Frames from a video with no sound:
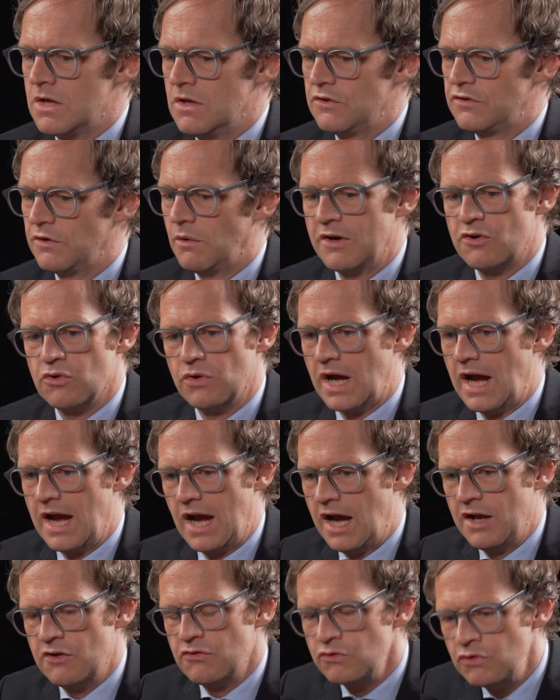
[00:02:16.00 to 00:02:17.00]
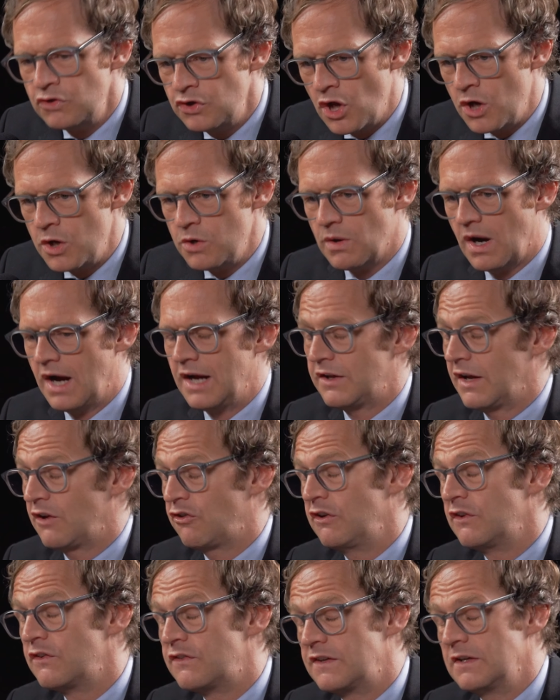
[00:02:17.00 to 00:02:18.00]
so I got, I had no, I had
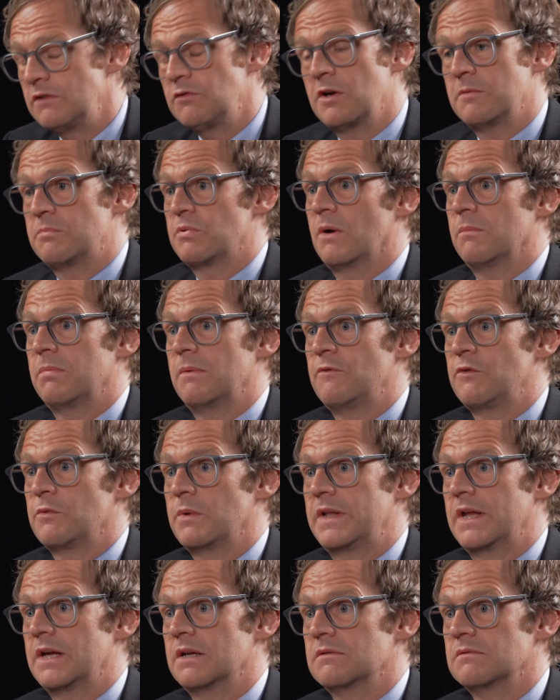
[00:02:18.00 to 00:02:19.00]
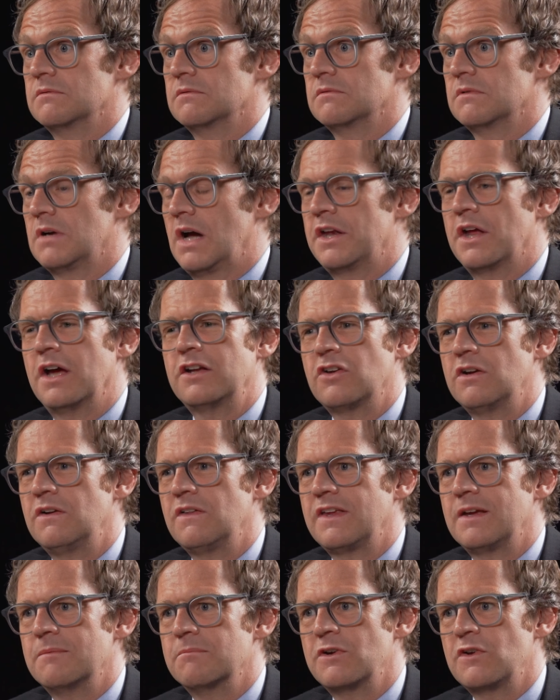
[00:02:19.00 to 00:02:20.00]
actually zero problems with it. And I
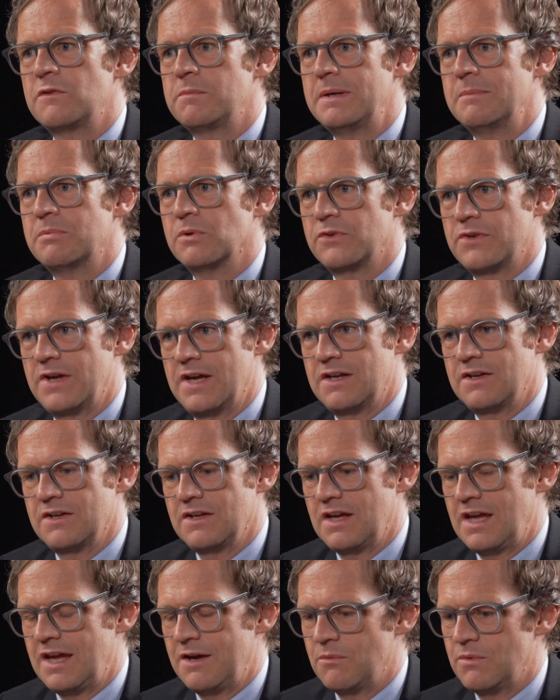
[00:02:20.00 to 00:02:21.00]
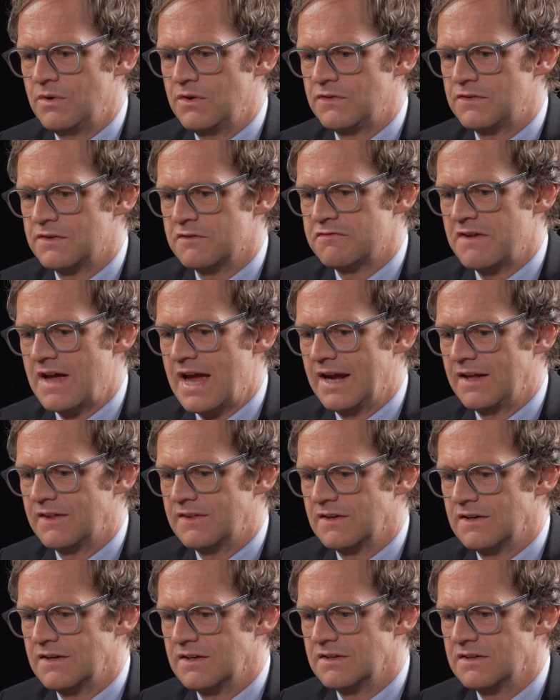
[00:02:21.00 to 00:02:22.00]
don't think most people did. It was the
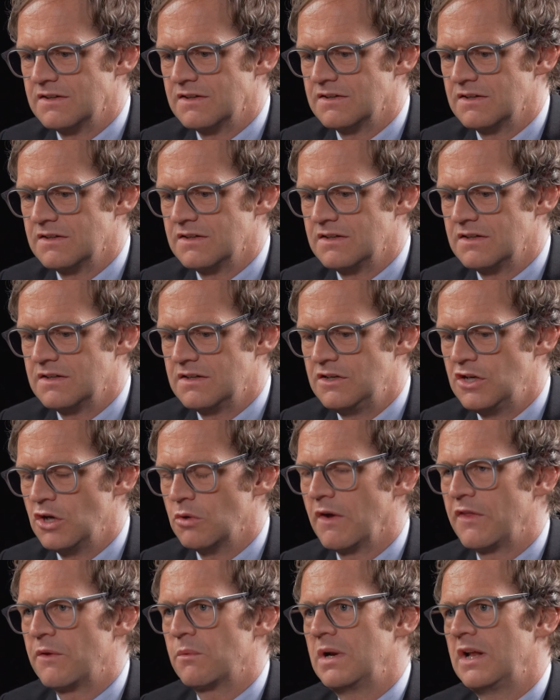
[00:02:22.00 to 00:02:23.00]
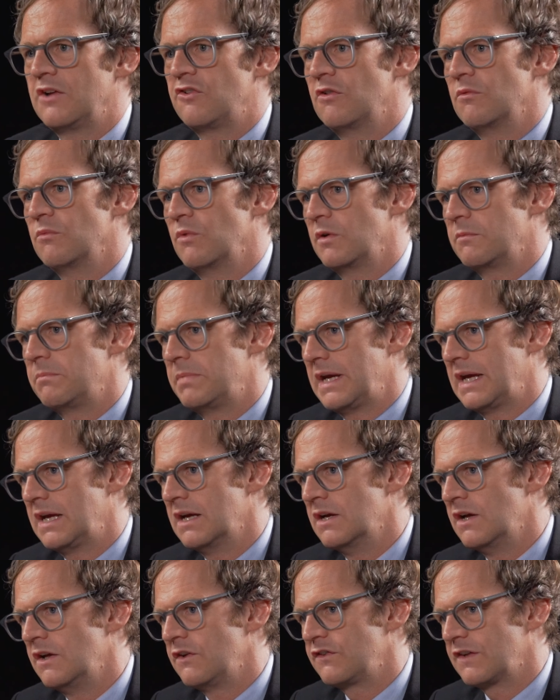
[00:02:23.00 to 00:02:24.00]
fact that no other religion would
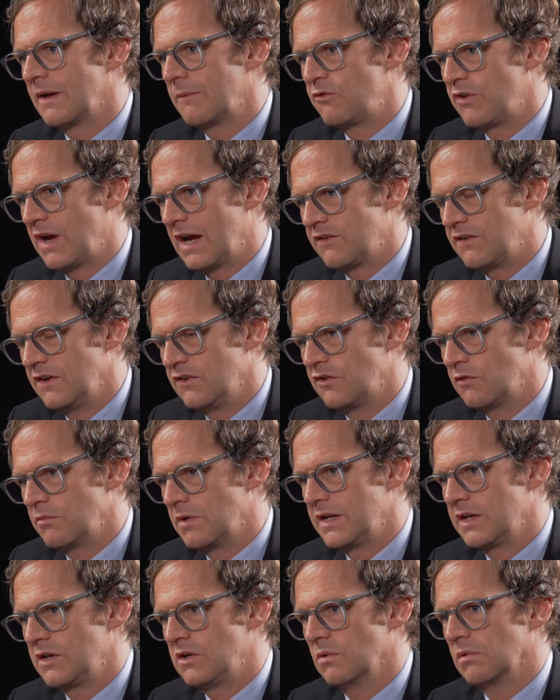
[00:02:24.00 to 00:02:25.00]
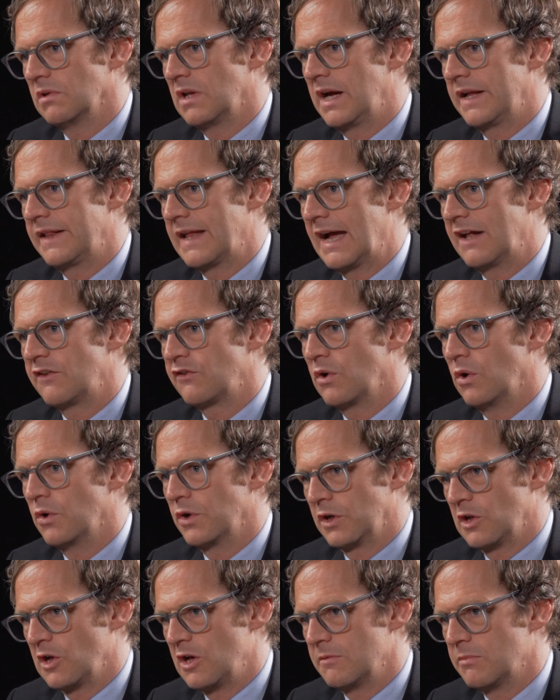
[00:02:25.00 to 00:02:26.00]
be subjected to ridicule like that on
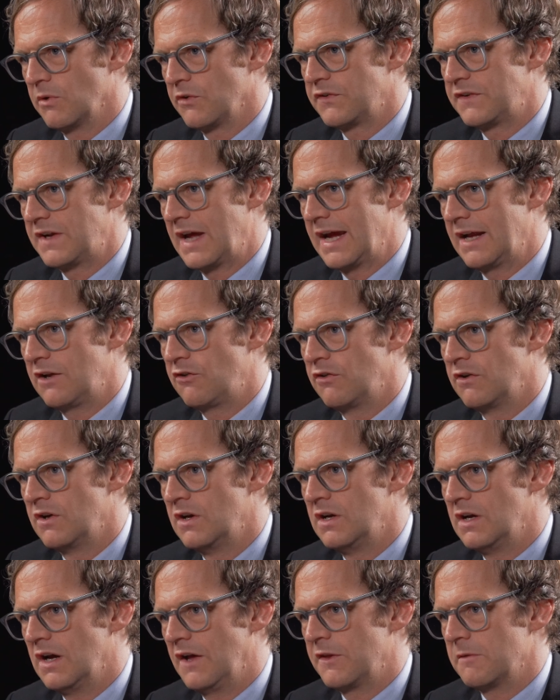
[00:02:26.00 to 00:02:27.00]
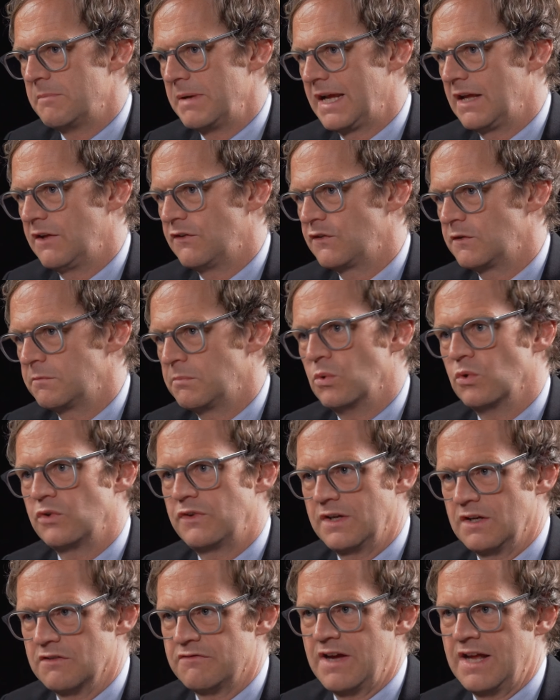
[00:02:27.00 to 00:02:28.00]
a global stage at the biggest
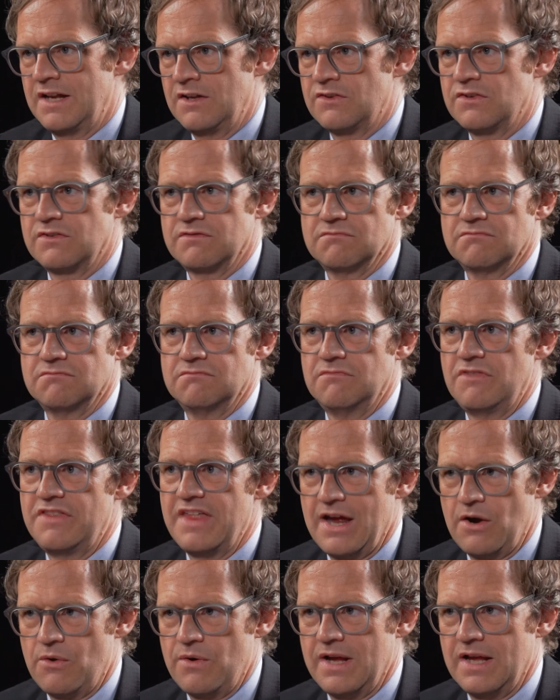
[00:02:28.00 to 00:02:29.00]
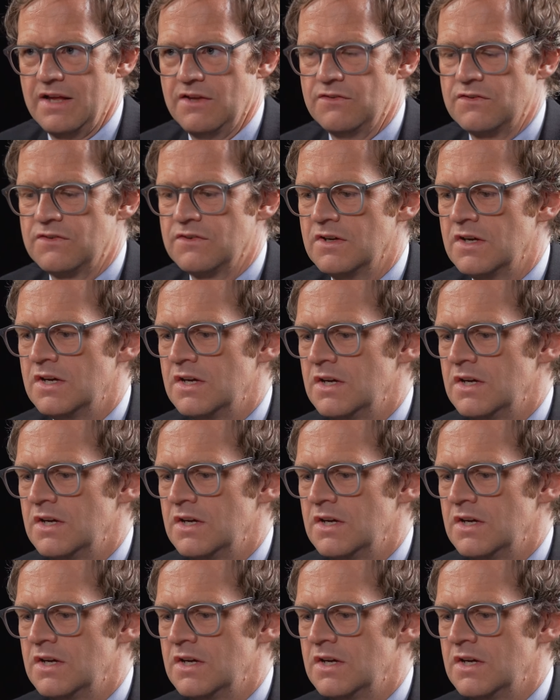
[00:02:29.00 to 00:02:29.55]
sporting event mm -hmm. there is.